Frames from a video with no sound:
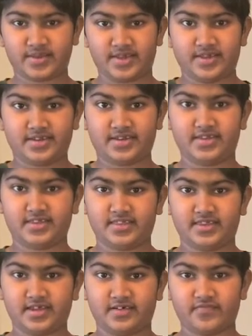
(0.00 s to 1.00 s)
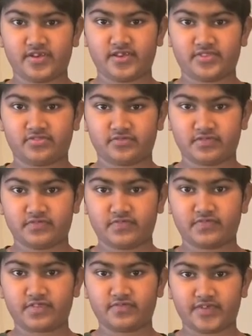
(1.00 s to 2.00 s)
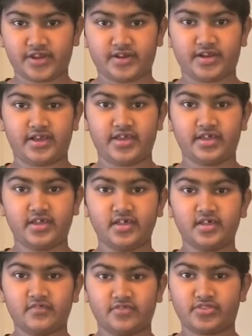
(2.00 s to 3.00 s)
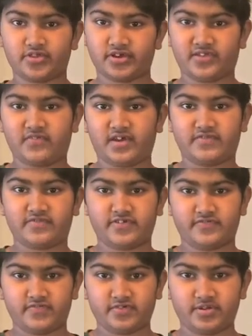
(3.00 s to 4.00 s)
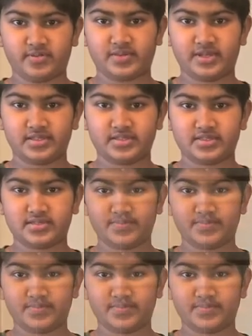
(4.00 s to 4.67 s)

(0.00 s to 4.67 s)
pan in the oven at 350 Fahrenheit for 35 to 40 minutes.